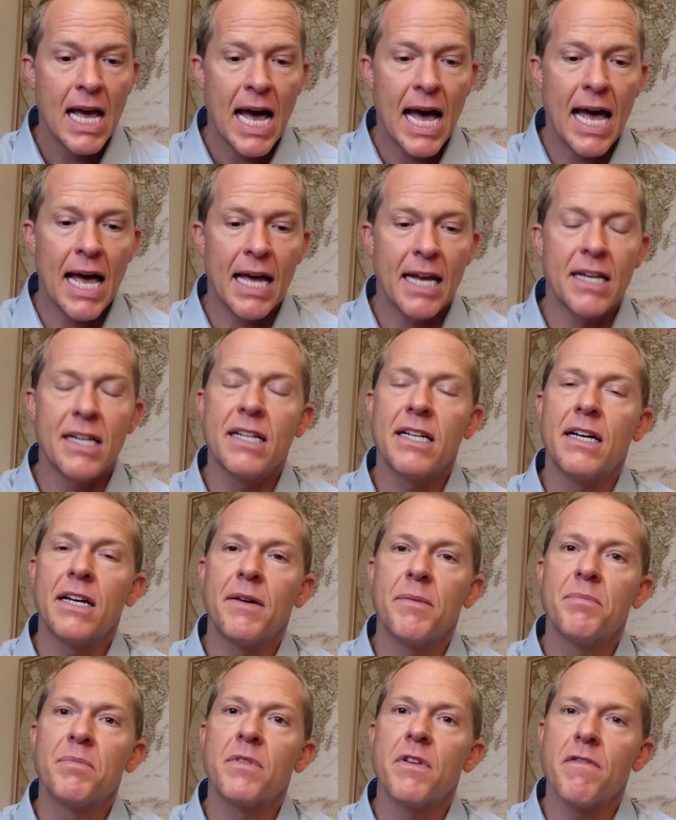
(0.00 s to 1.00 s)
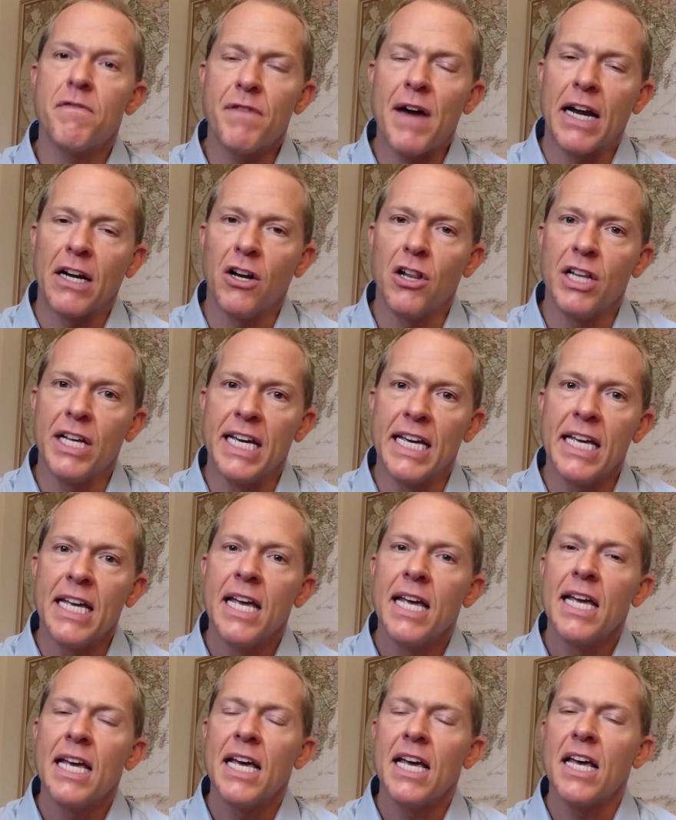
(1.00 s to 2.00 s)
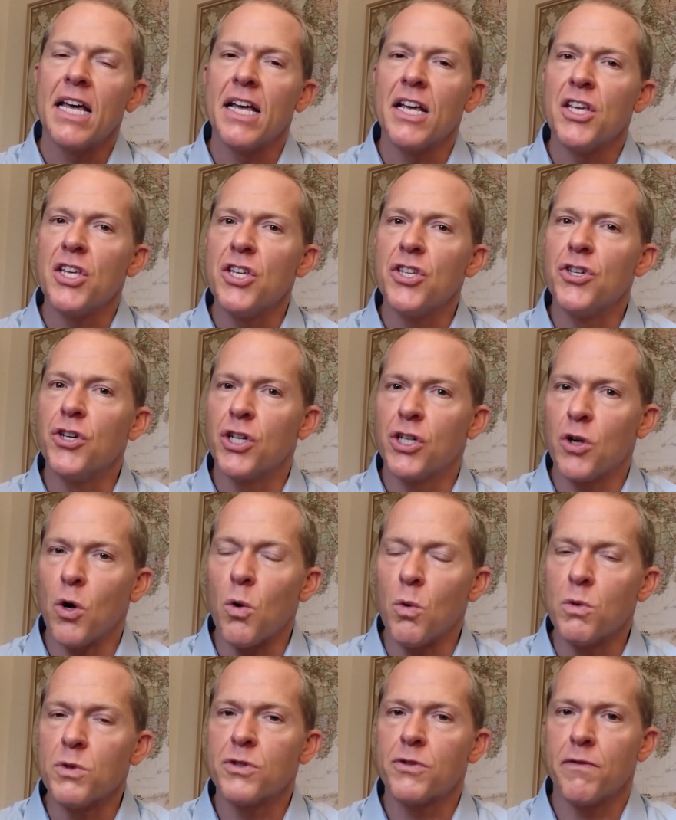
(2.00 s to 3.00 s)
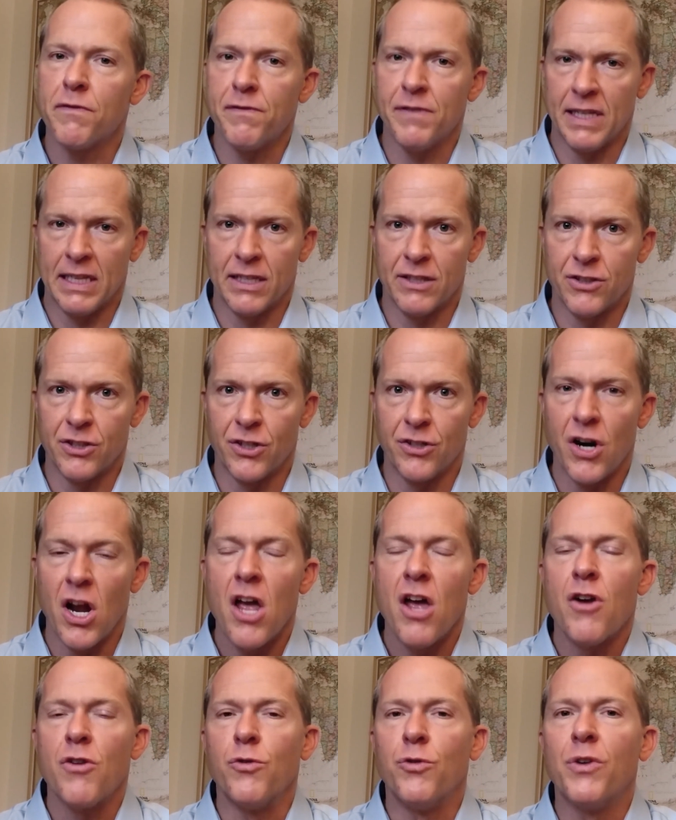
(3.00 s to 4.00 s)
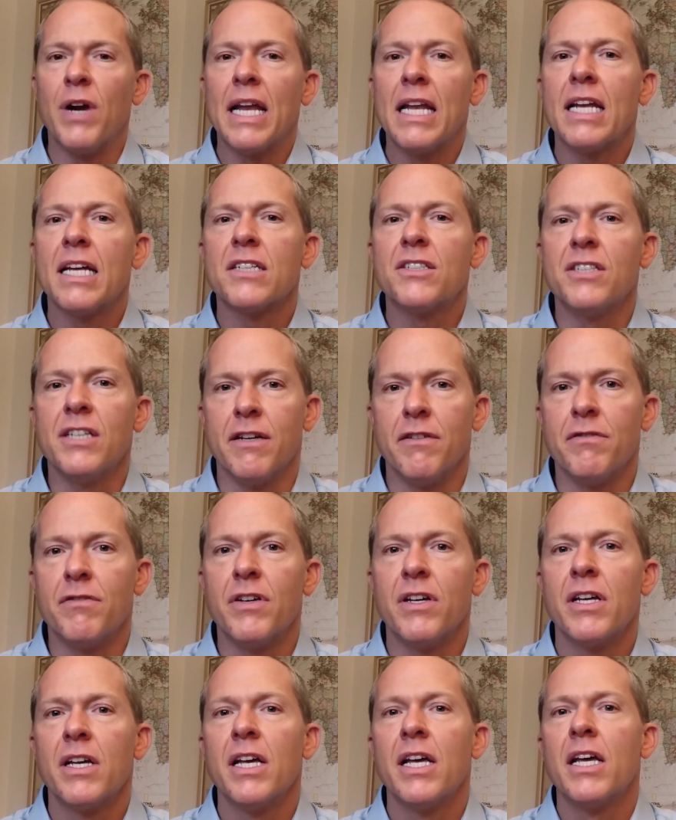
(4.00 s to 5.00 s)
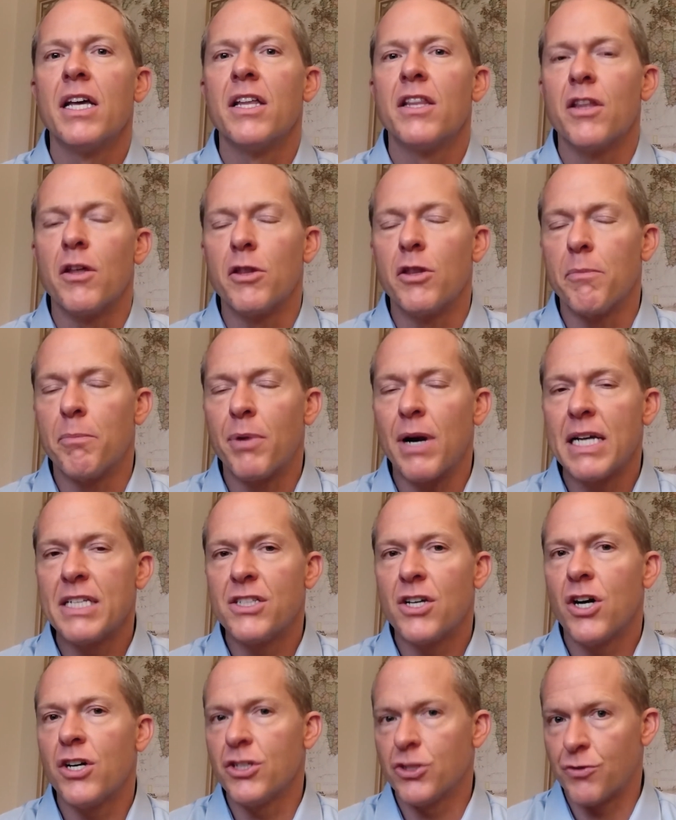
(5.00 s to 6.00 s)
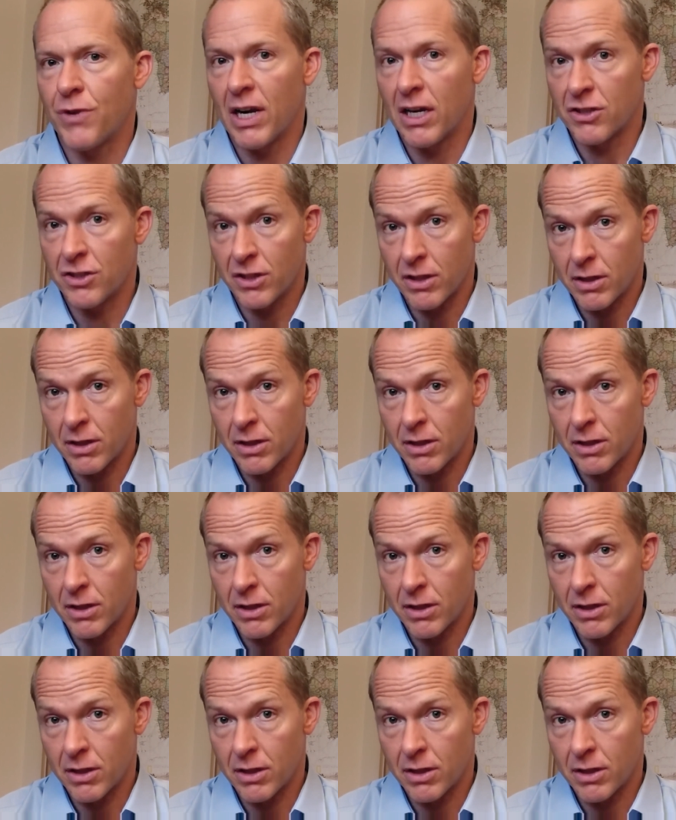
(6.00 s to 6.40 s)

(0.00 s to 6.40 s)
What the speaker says: And finally, you can also filter relative, the price earnings ratio